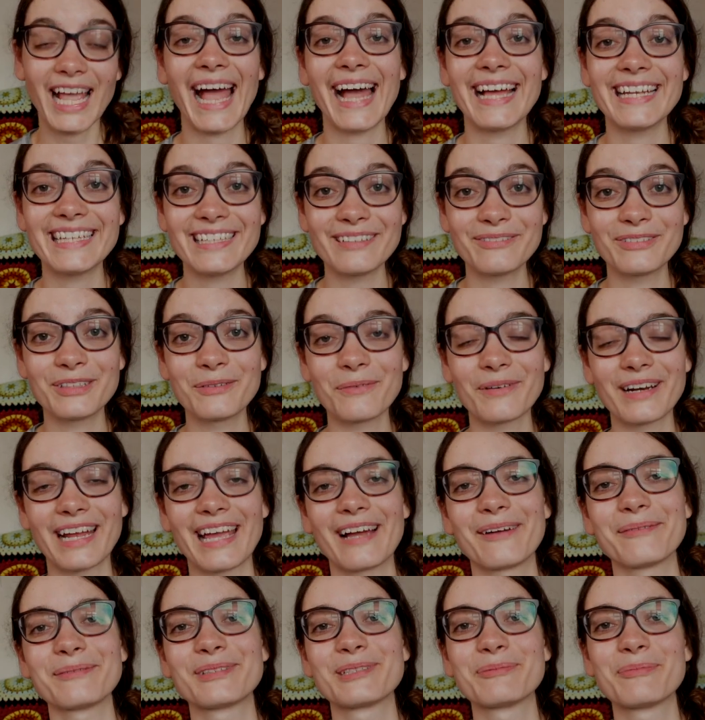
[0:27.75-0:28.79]
And if you want to
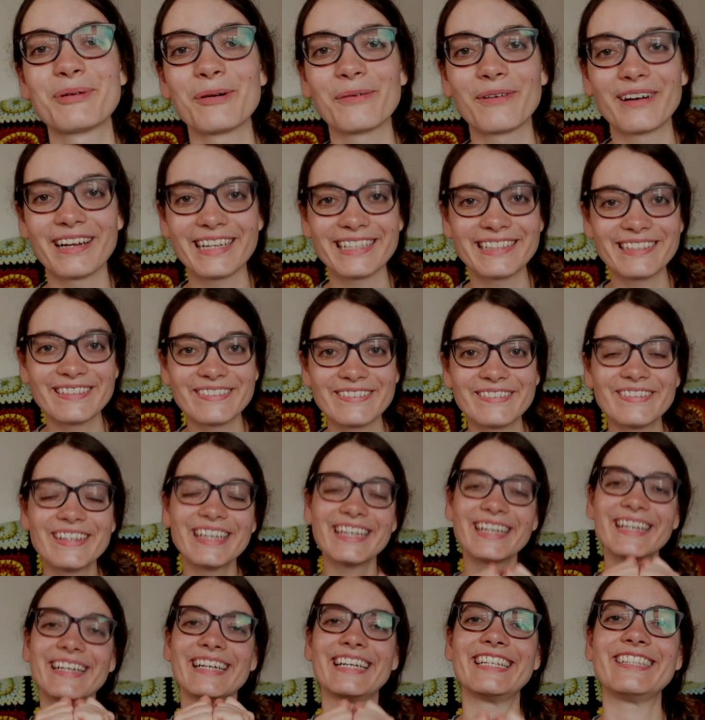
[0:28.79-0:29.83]
help support what I do,
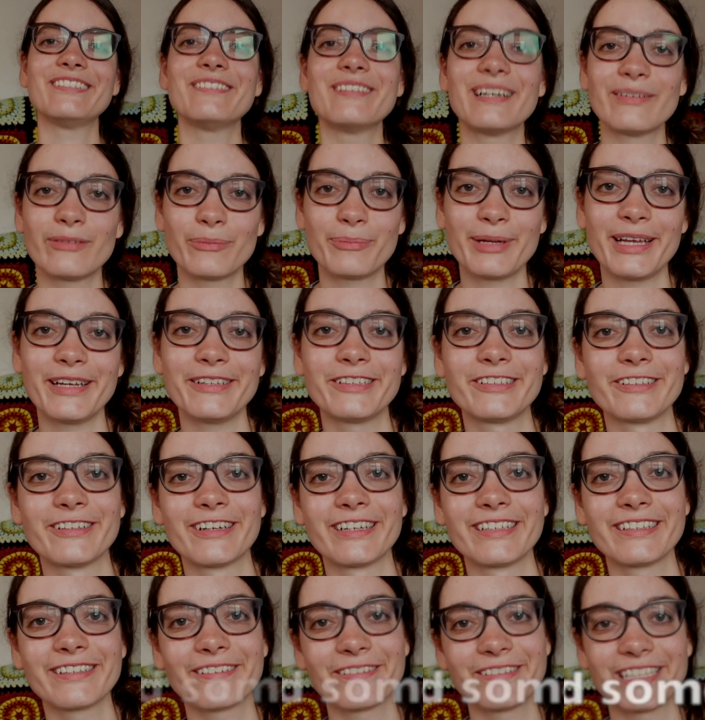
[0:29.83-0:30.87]
I do have a
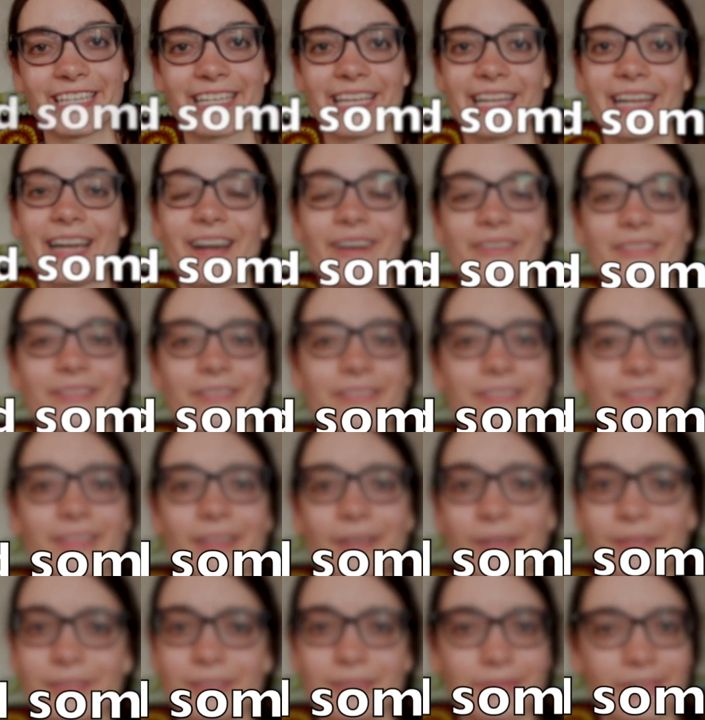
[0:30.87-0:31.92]
Patreon, go check it out. There are
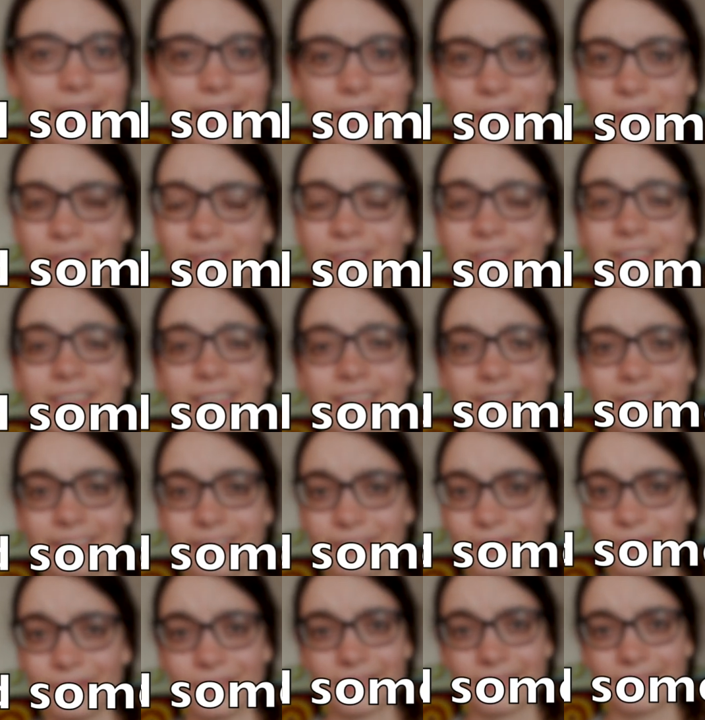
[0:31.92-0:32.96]
loads of extra things
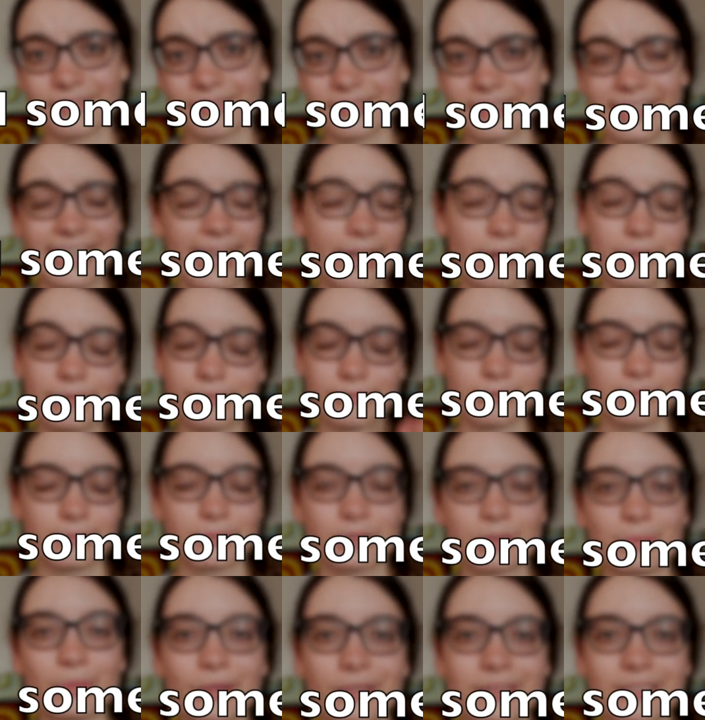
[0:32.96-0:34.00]
that you can get from
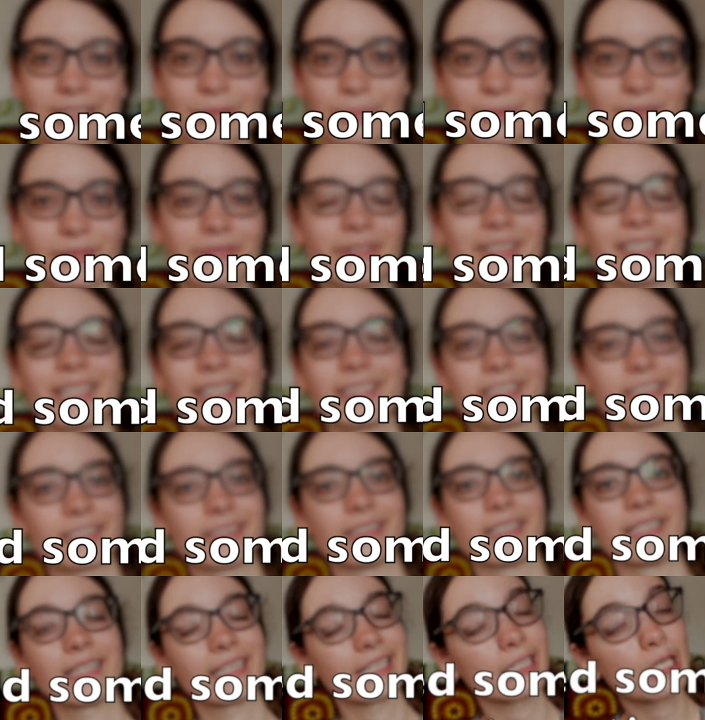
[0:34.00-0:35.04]
supporting me
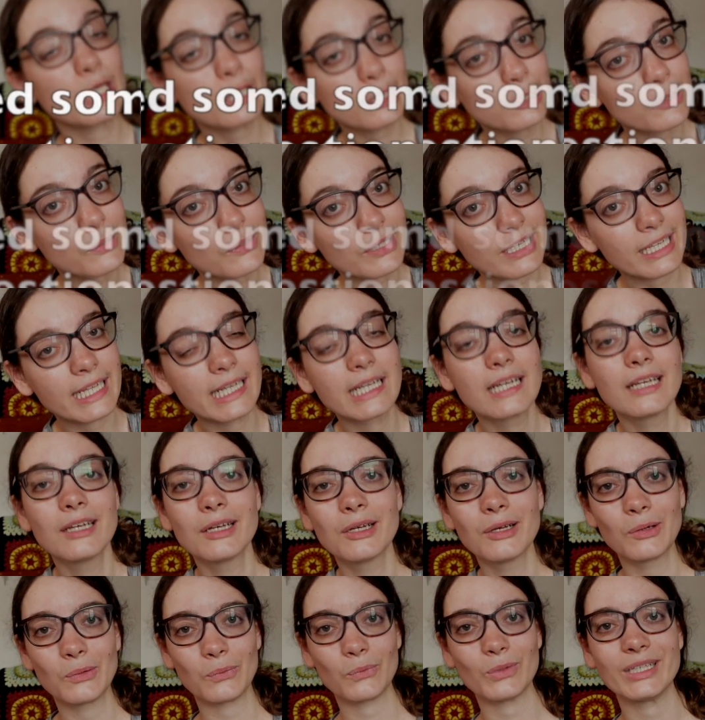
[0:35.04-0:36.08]
financially, including
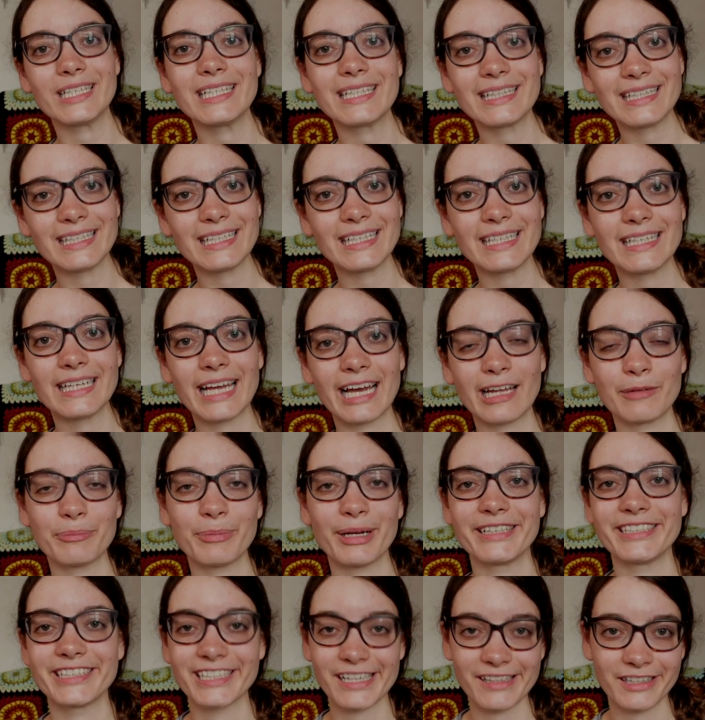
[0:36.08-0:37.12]
weekly
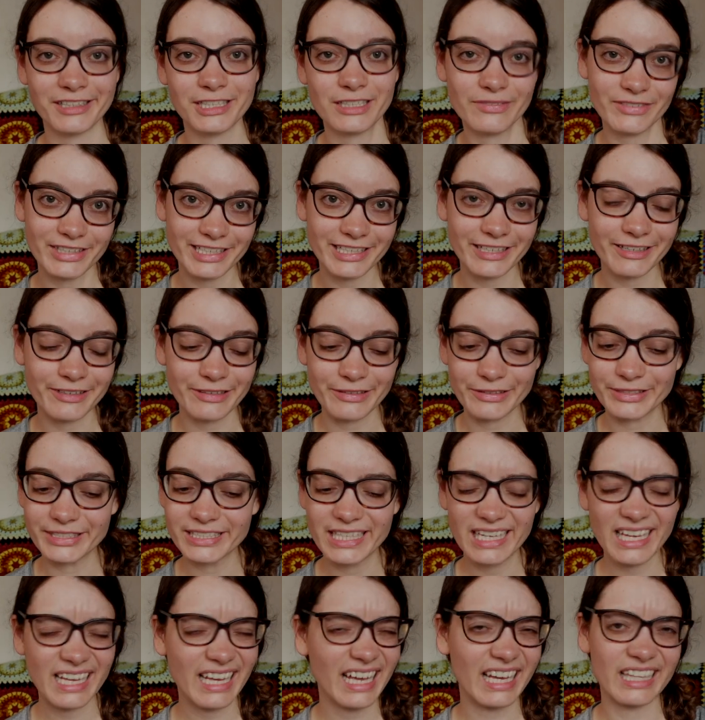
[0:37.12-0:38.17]
handpan challenge videos
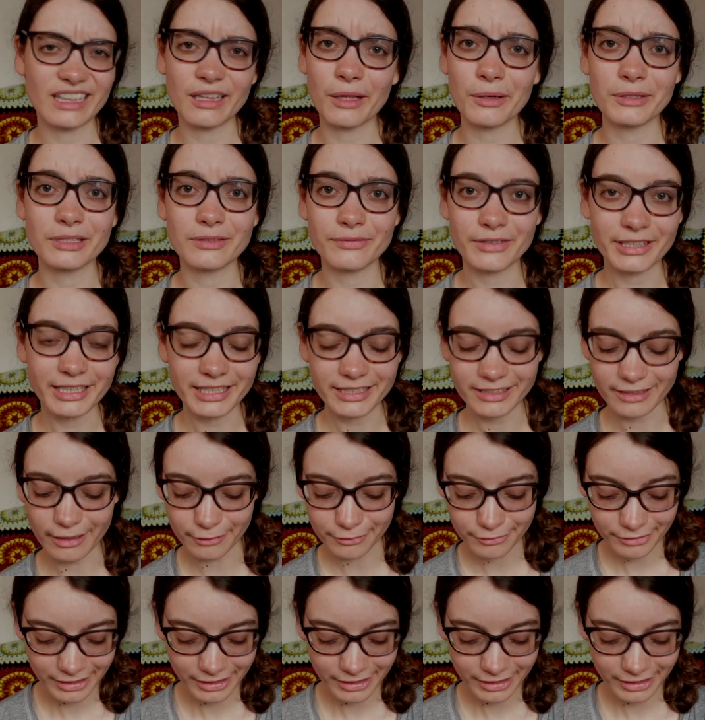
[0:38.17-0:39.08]
and loads of other stuff.